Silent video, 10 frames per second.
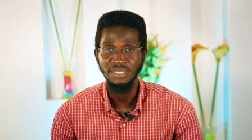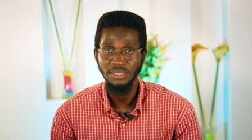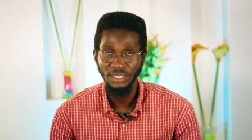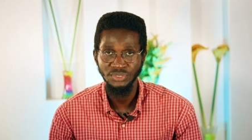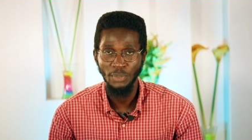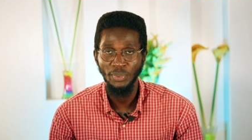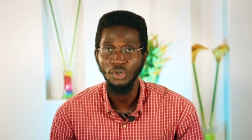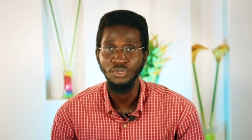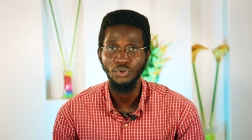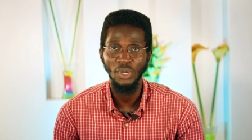their snacks wrapper
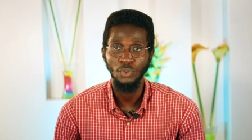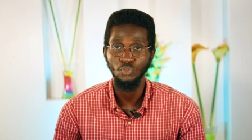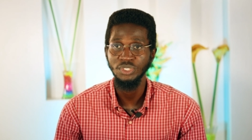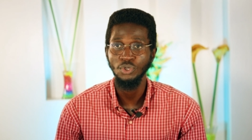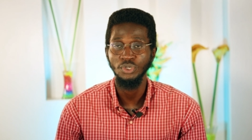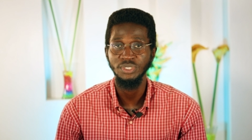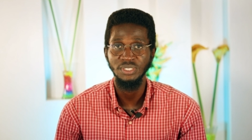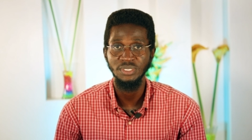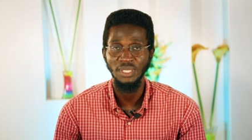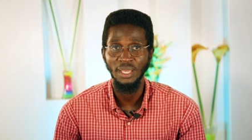on the ground, which
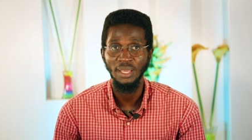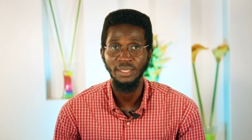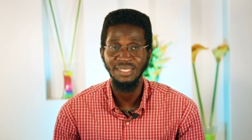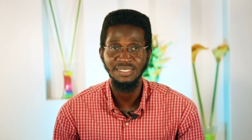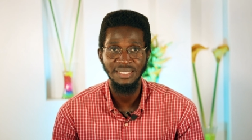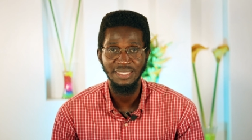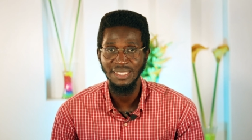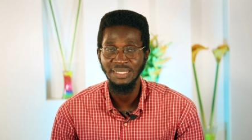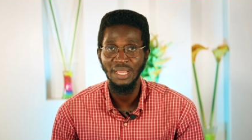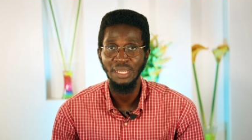causes uh,
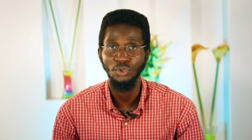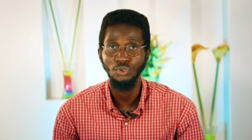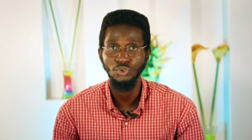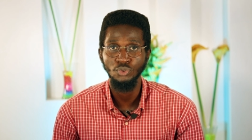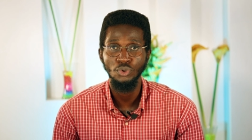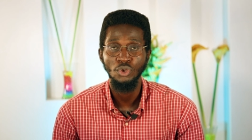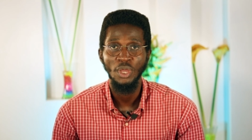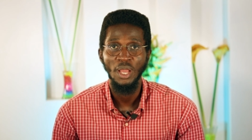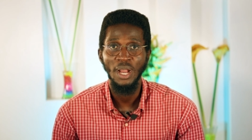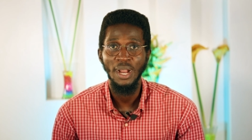dirtiness and can also
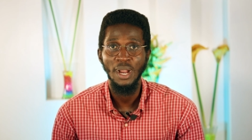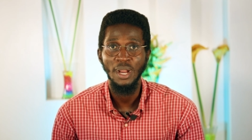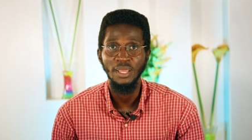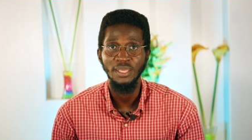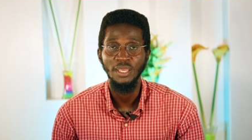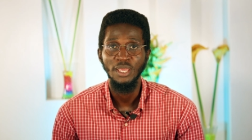uh,